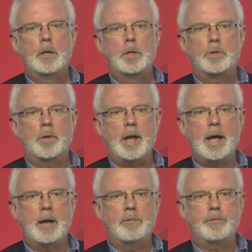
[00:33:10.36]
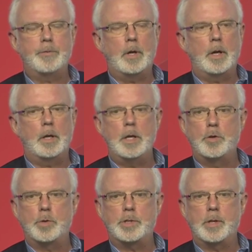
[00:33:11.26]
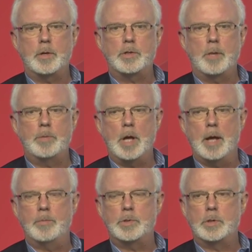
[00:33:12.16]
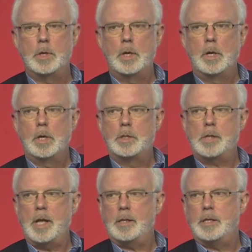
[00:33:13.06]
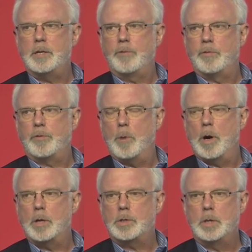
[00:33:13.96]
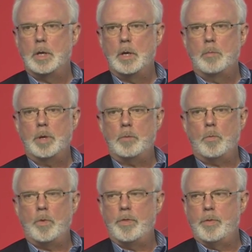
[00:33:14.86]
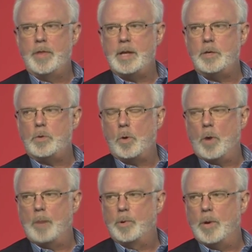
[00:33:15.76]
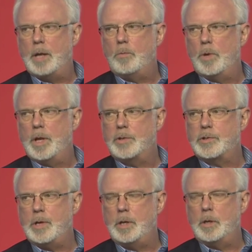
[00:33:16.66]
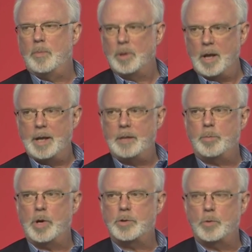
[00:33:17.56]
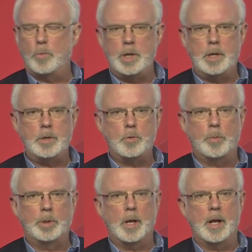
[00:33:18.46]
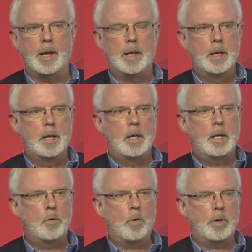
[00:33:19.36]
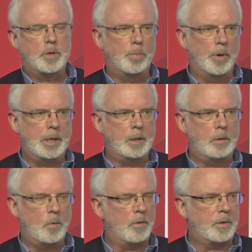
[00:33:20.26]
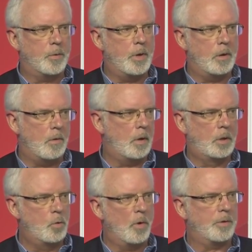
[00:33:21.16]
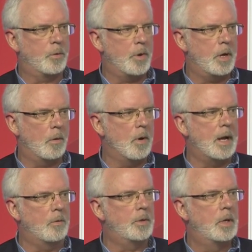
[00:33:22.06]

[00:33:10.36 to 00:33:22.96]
So they have interests that are sometimes slightly different from ours, but they do cooperate with us in applying the pressure we need to apply in order to bring North Korea around.